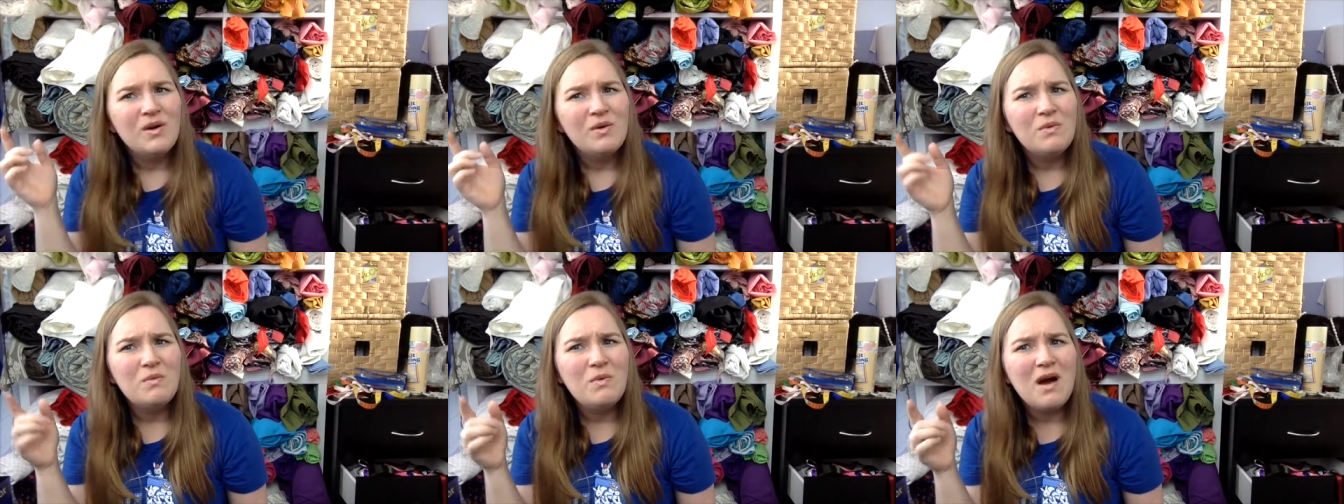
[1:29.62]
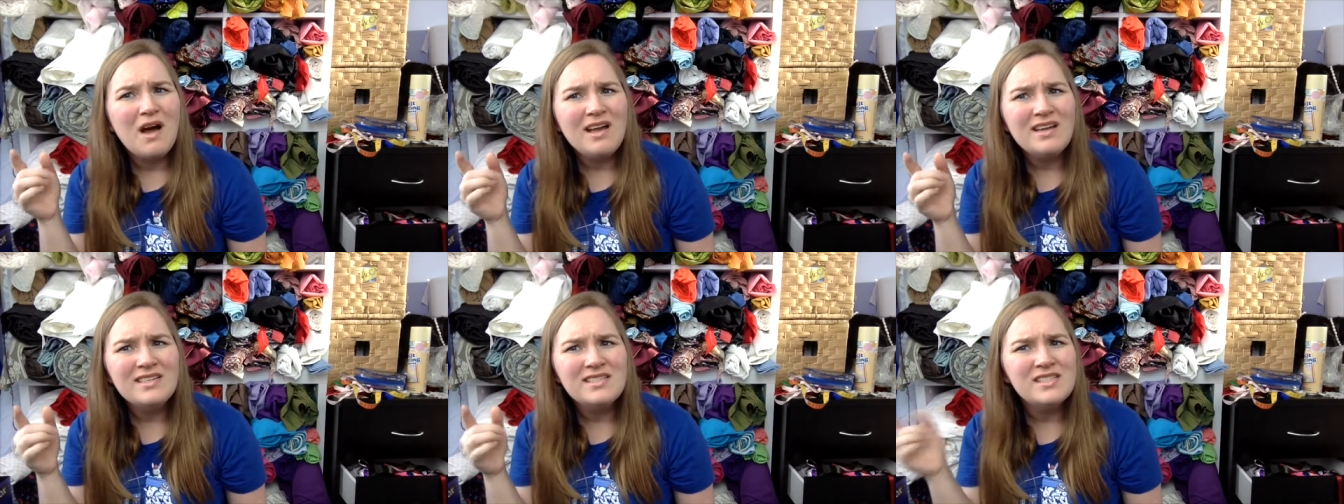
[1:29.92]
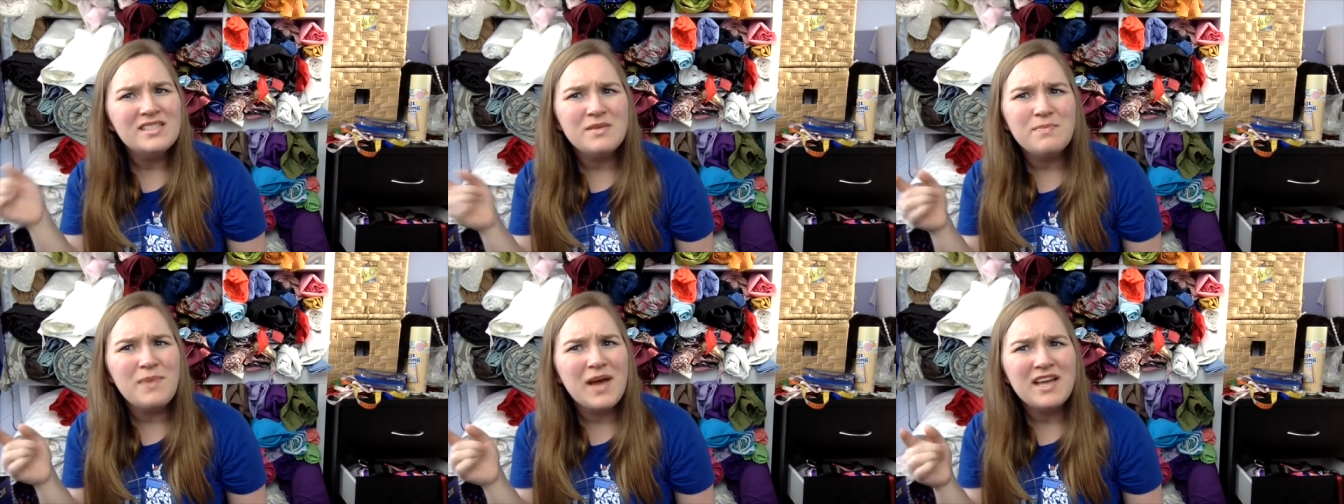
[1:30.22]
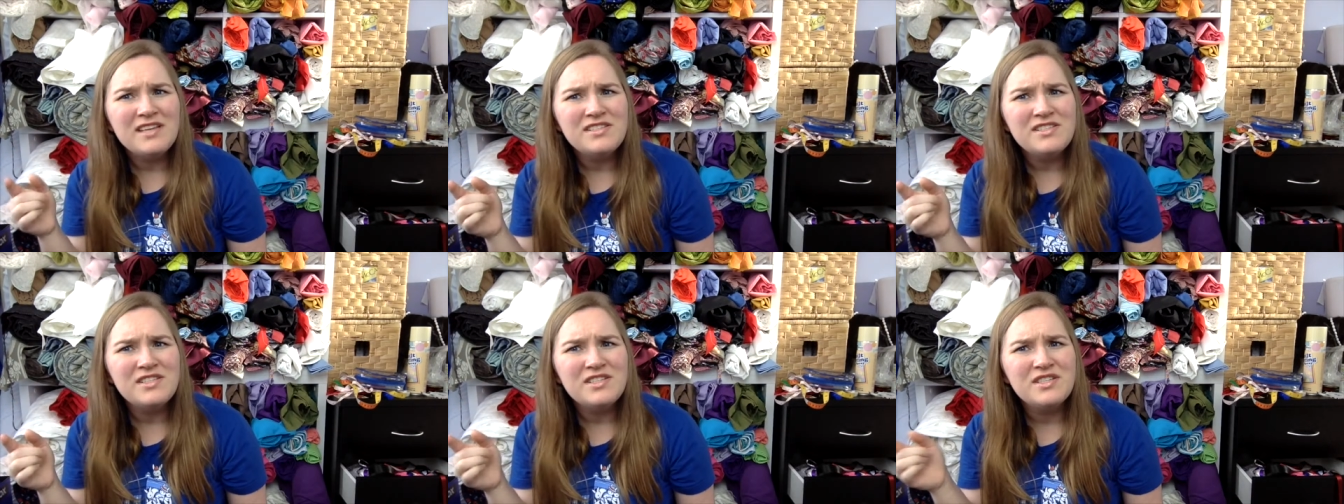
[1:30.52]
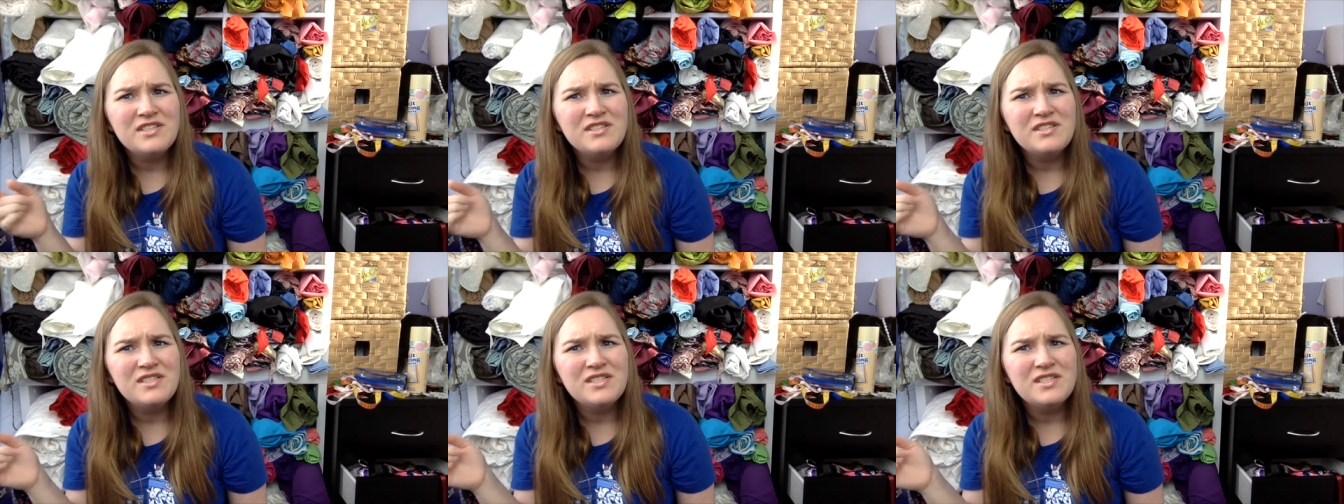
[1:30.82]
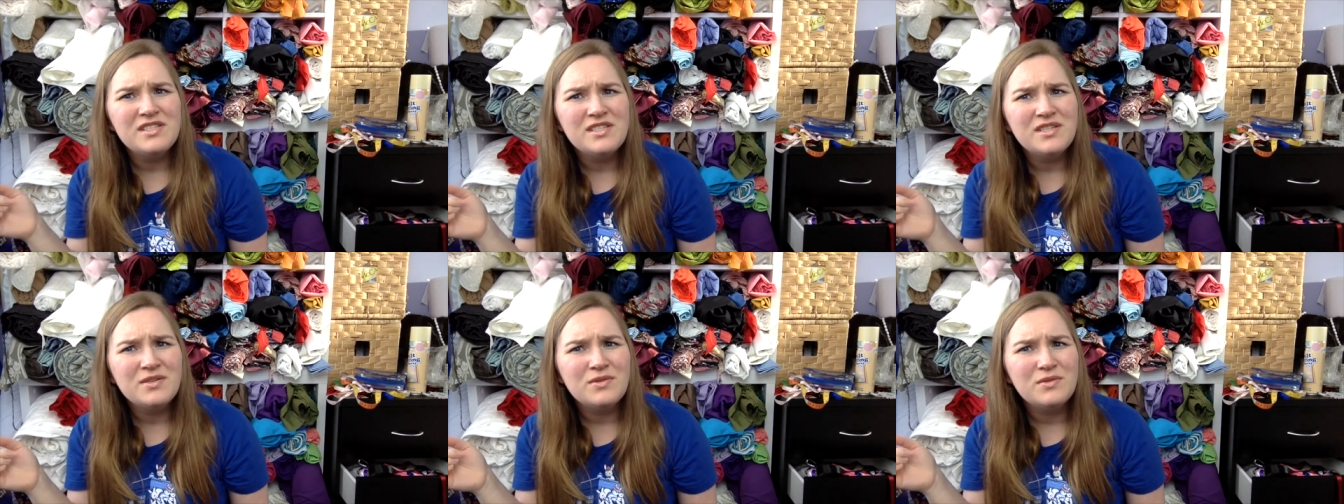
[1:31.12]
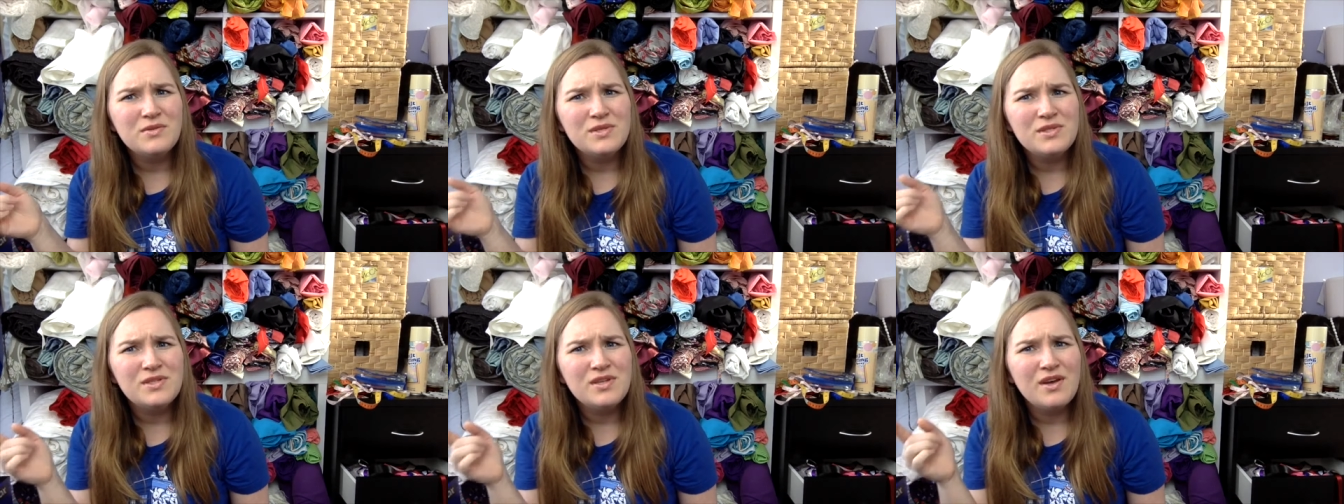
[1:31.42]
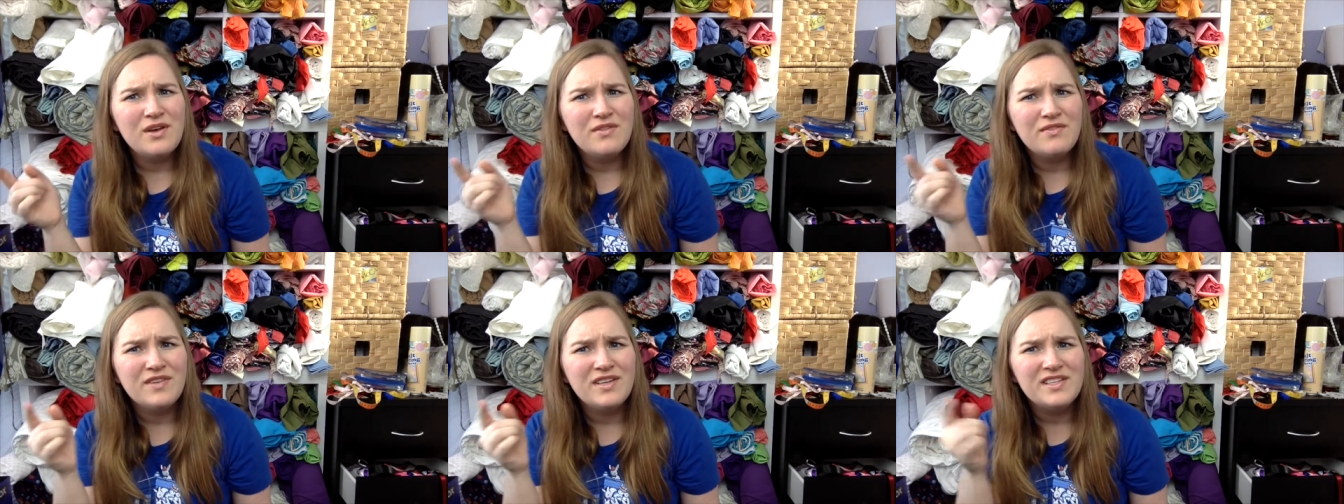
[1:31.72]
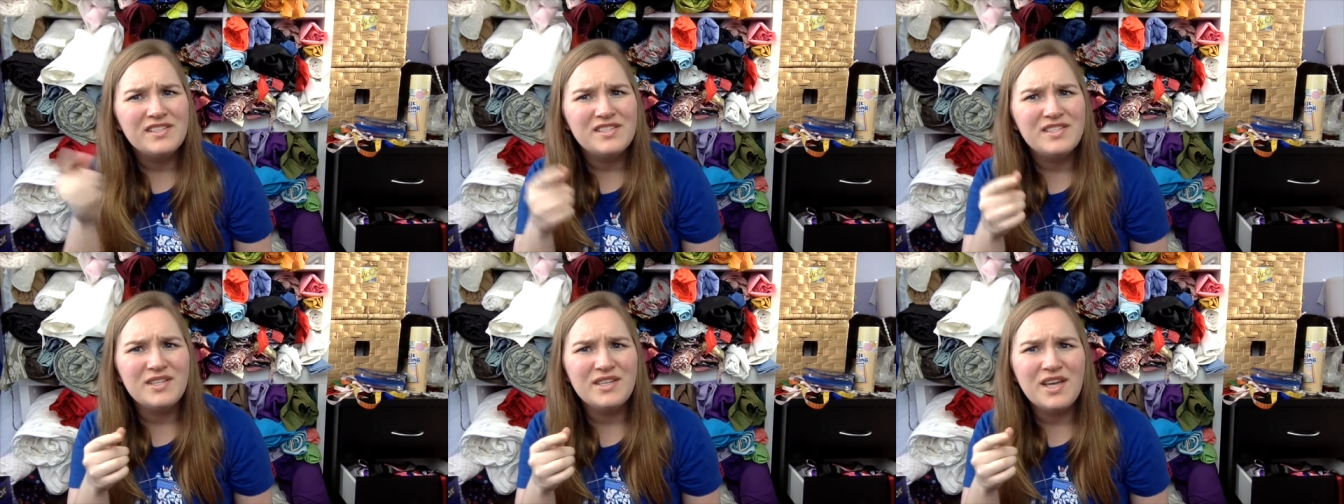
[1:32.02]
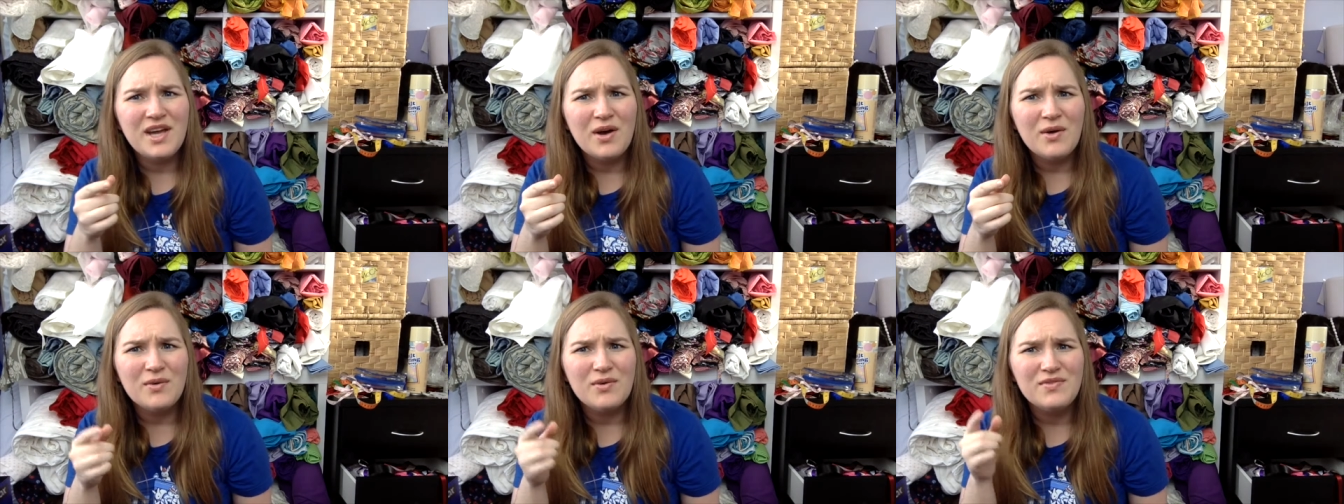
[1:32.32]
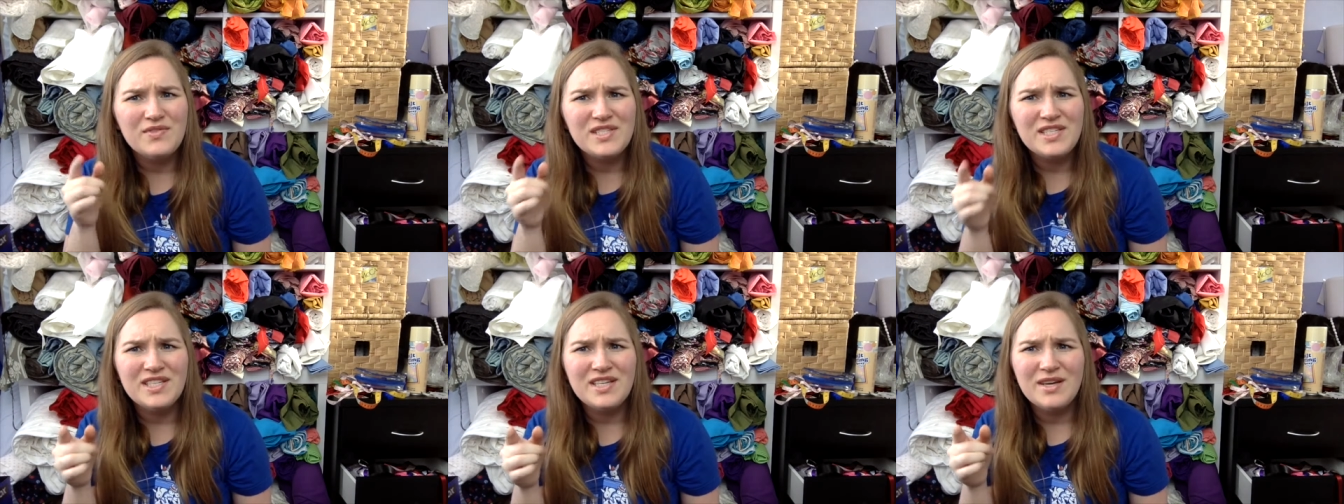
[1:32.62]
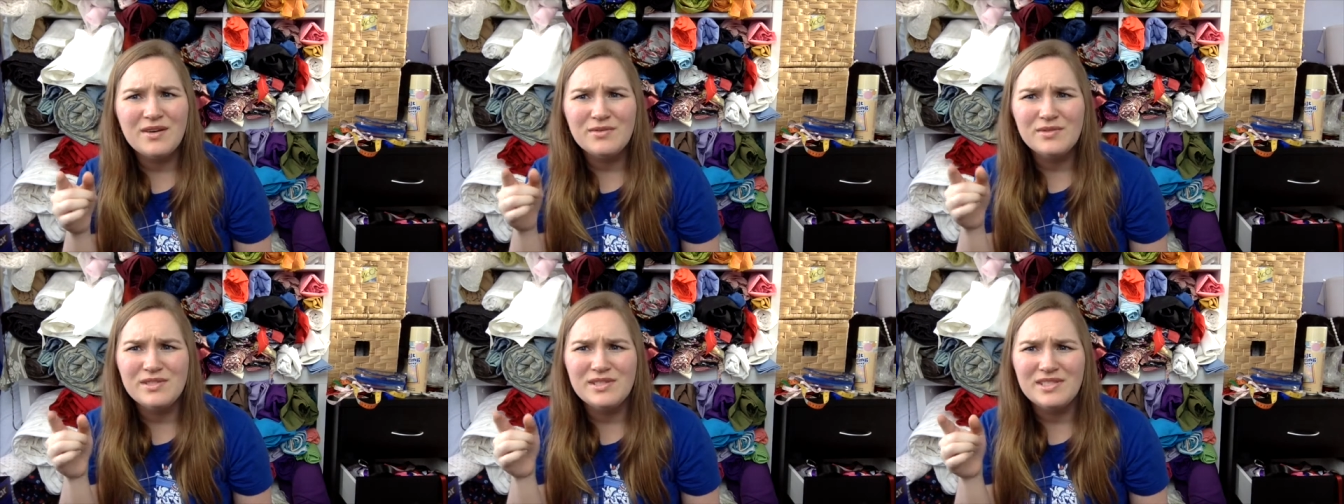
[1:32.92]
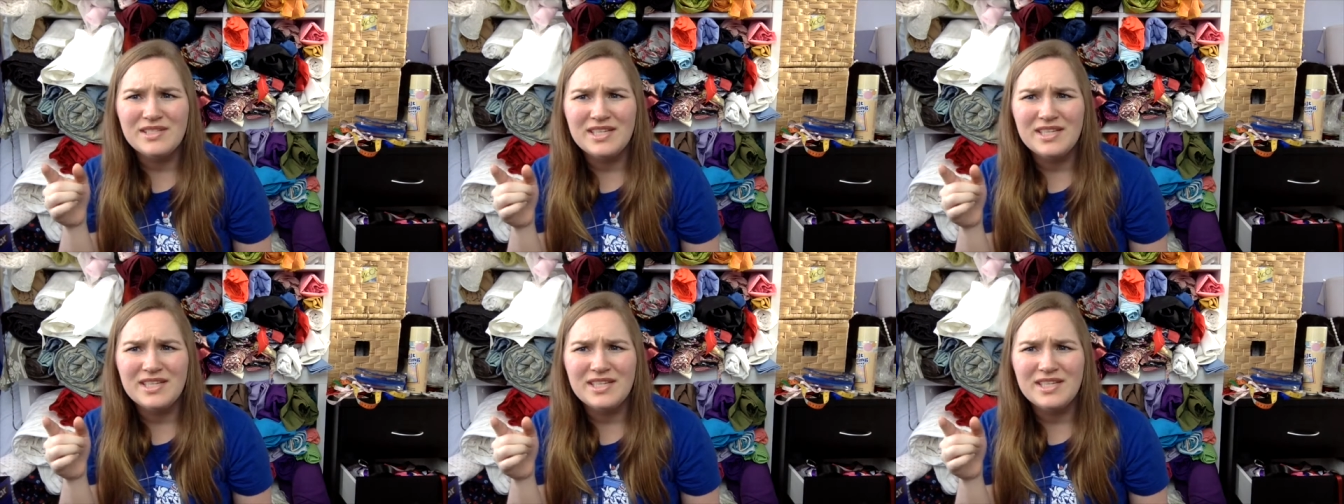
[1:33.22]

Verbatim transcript: Why is Sebastian still serving Ciel if Ciel's a